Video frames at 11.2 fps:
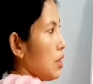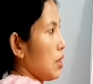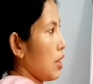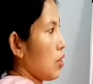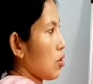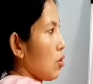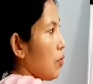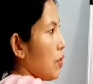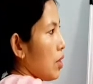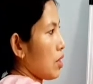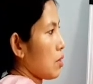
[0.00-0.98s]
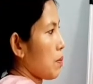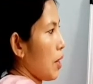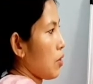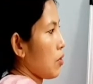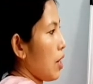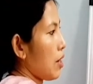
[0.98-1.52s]
in case of a
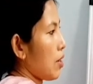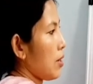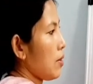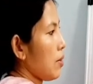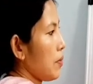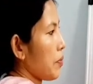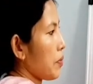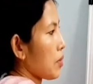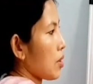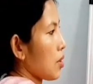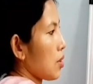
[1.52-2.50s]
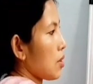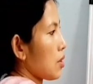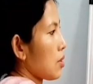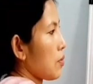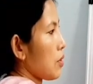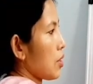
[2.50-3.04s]
spirogyra,
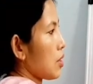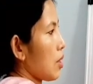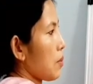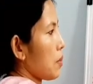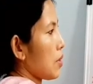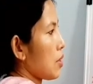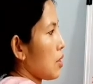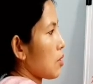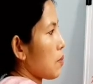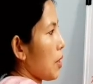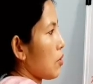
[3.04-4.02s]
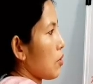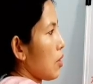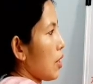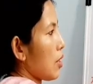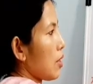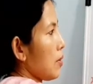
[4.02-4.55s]
the
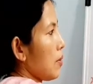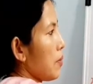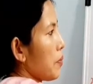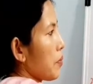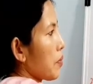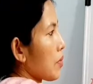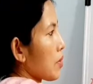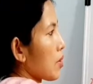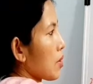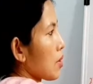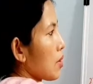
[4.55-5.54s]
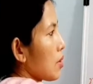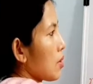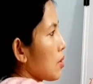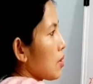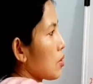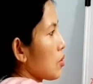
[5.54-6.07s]
spirogyra.
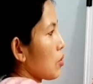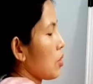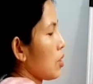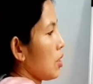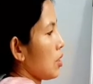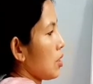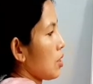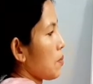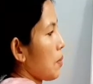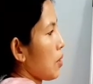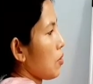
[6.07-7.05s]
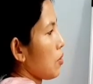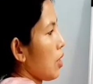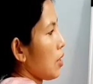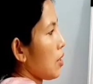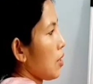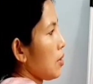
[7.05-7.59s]
So the
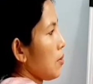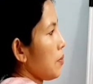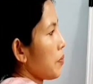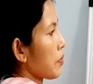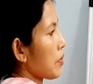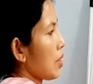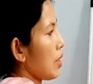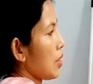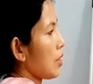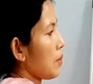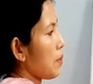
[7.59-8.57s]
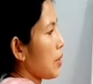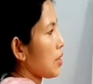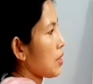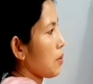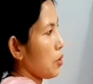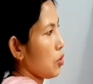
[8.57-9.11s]
spirogyra, they
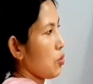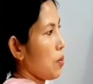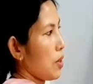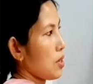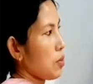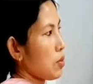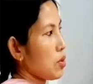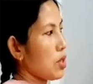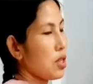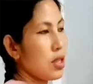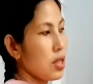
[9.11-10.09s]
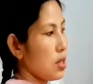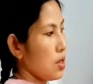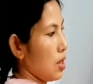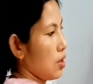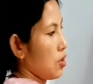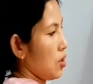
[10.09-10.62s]
breaks up into parts. Suppose this is the
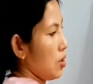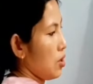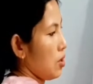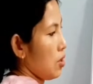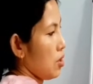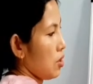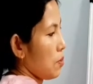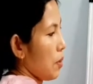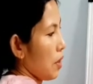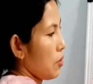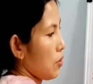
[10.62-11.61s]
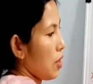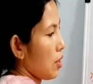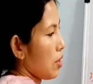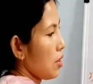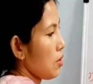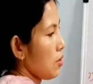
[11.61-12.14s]
structure,
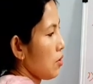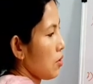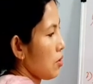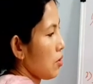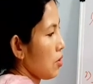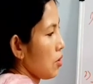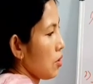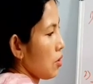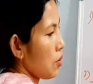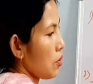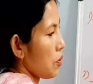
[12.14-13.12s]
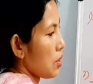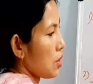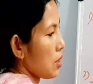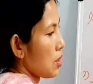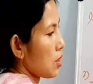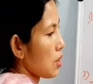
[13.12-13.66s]
spirogyra, which
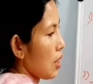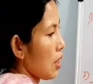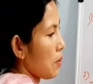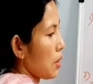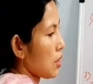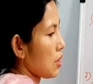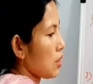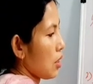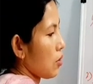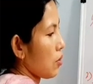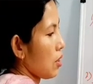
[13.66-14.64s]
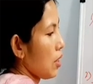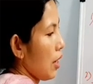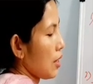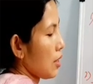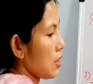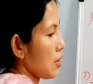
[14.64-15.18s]
is a multicellular
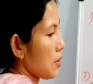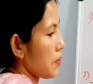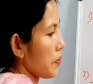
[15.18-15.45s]
algae,